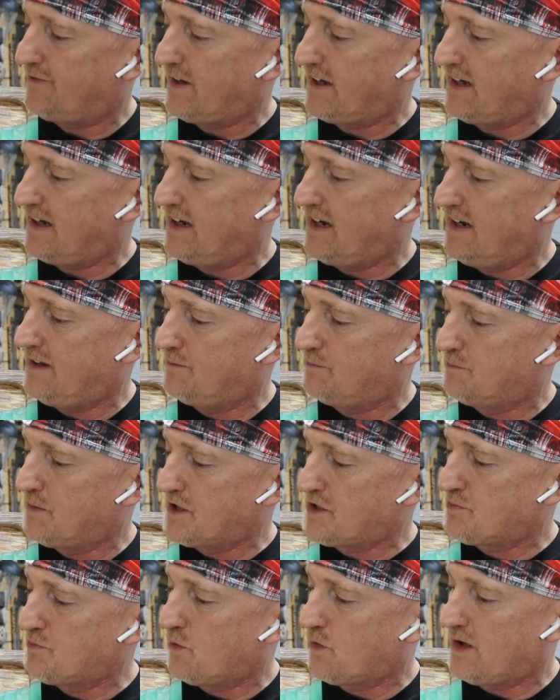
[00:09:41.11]
If I get it
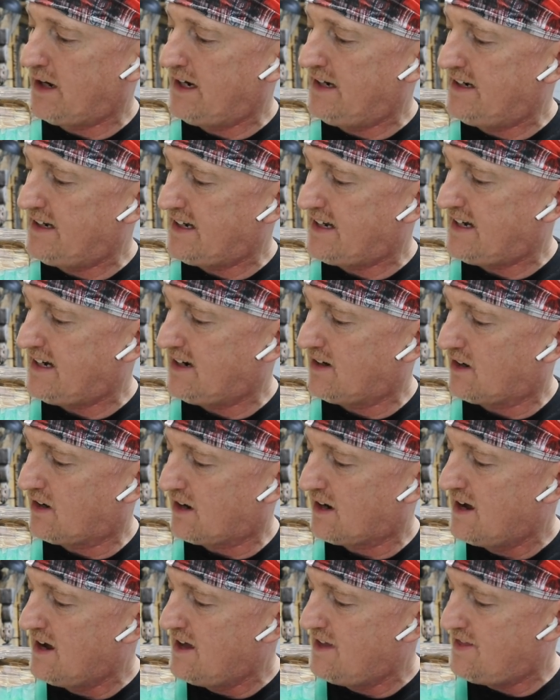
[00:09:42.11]
much more into
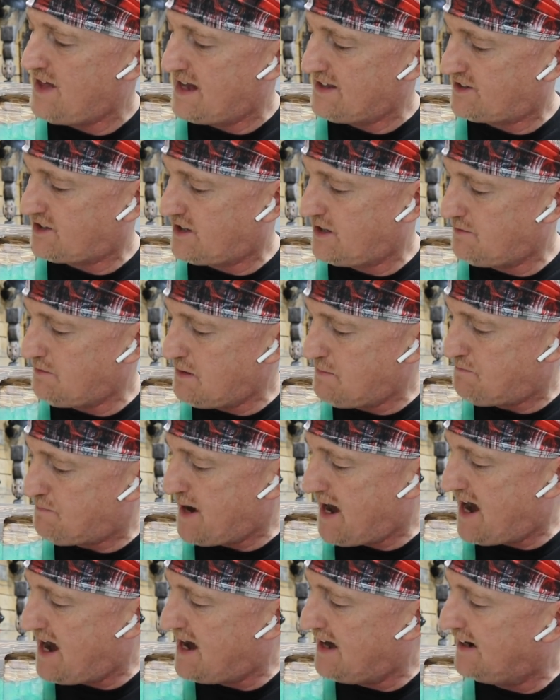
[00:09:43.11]
here, that's going to be
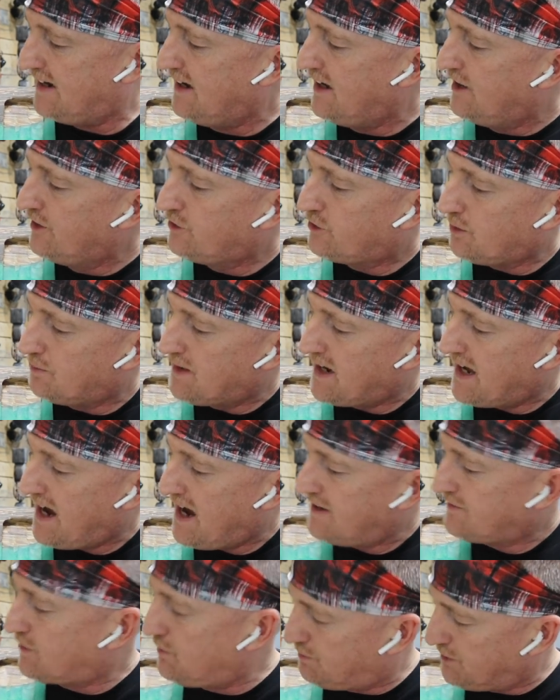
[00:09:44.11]
bad. So I'm going to
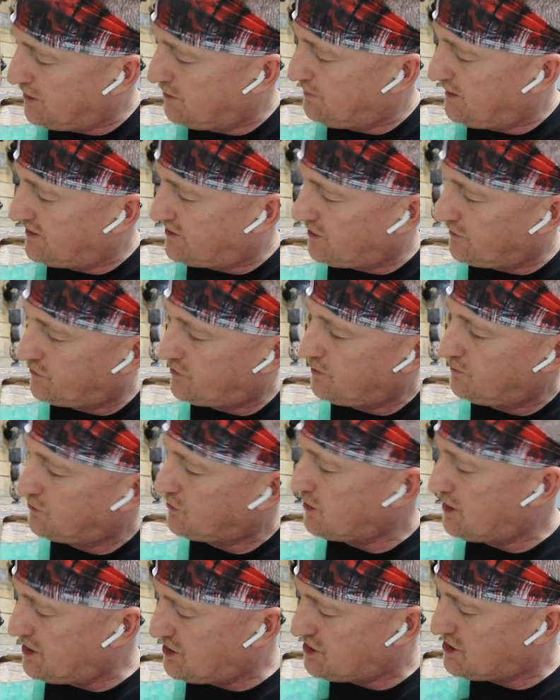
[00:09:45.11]
have to build myself some sort of